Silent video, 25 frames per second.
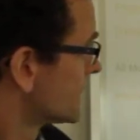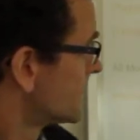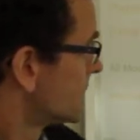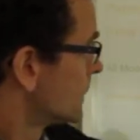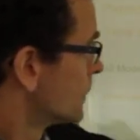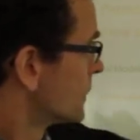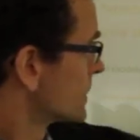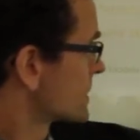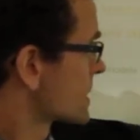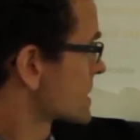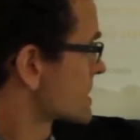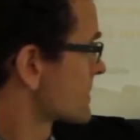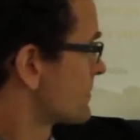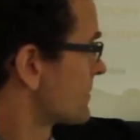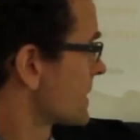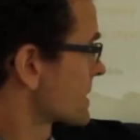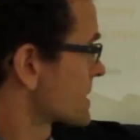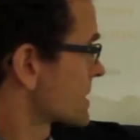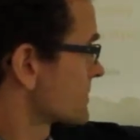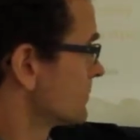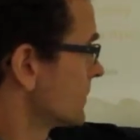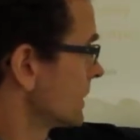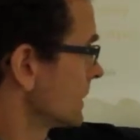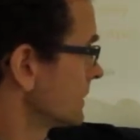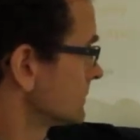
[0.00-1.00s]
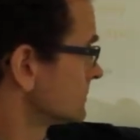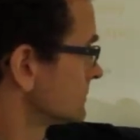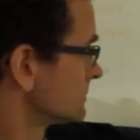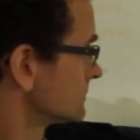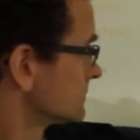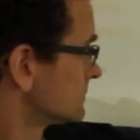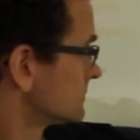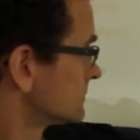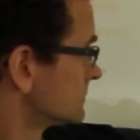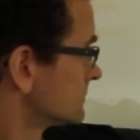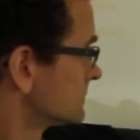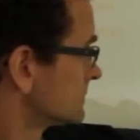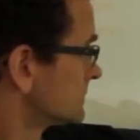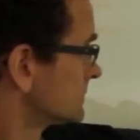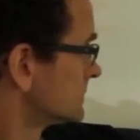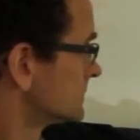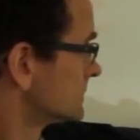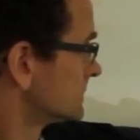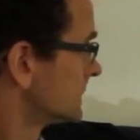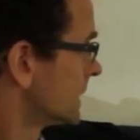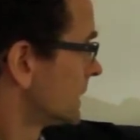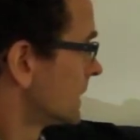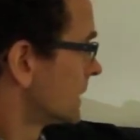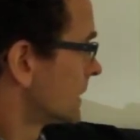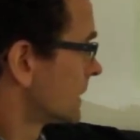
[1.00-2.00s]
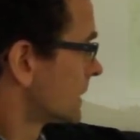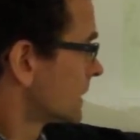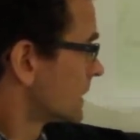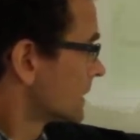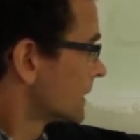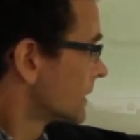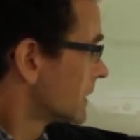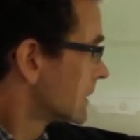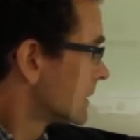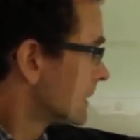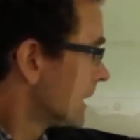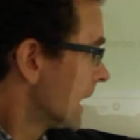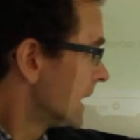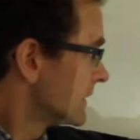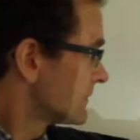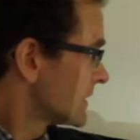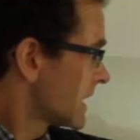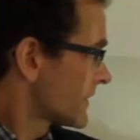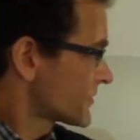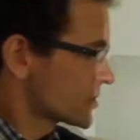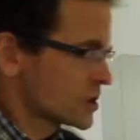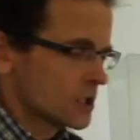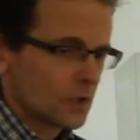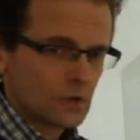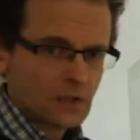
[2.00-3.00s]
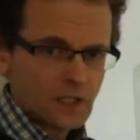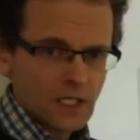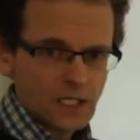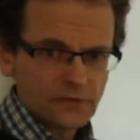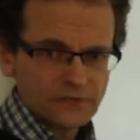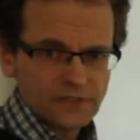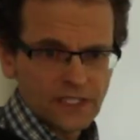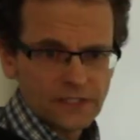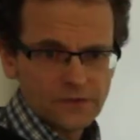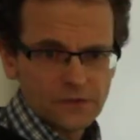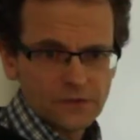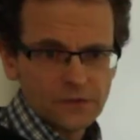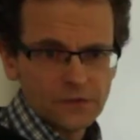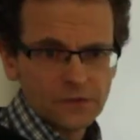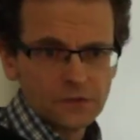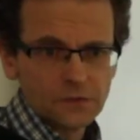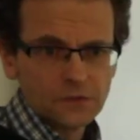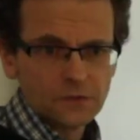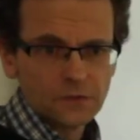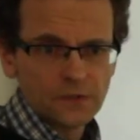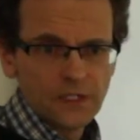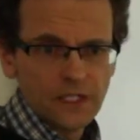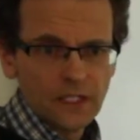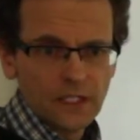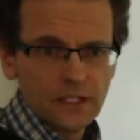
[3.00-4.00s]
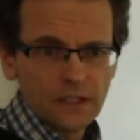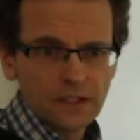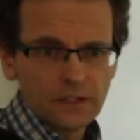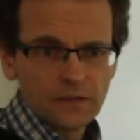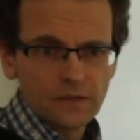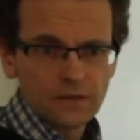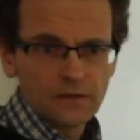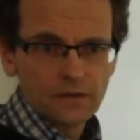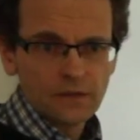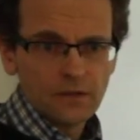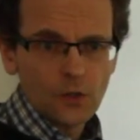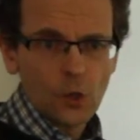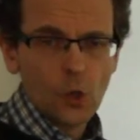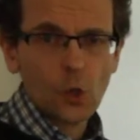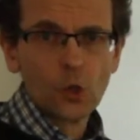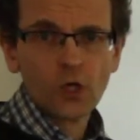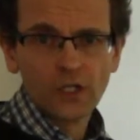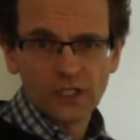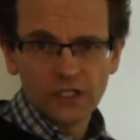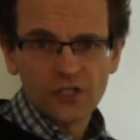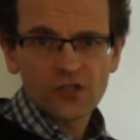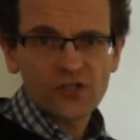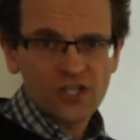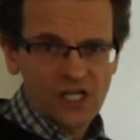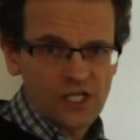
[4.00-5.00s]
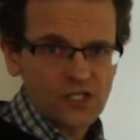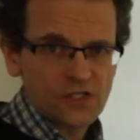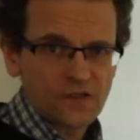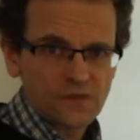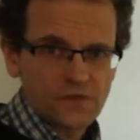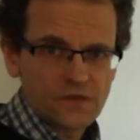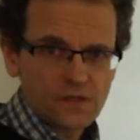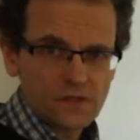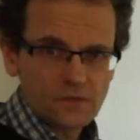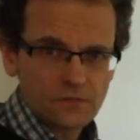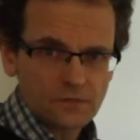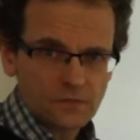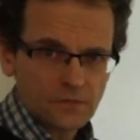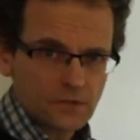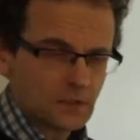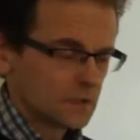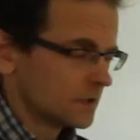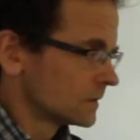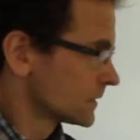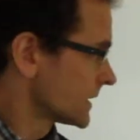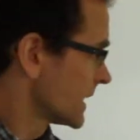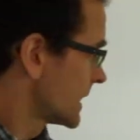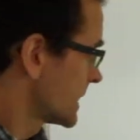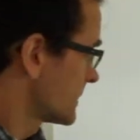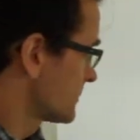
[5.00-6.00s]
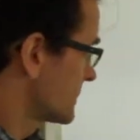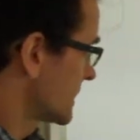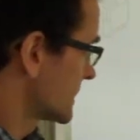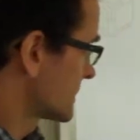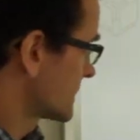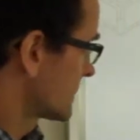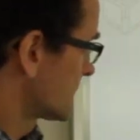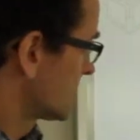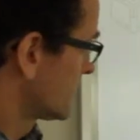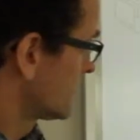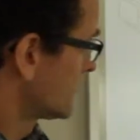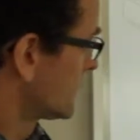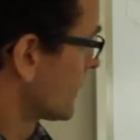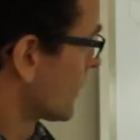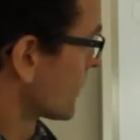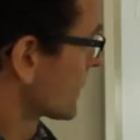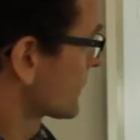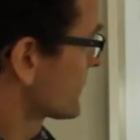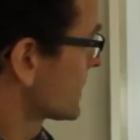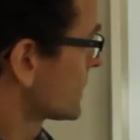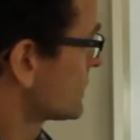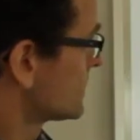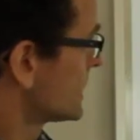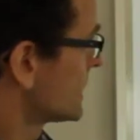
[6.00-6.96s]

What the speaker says: which is a business model. And we have shown all of that to you in earlier sessions. Okay, but the only thing you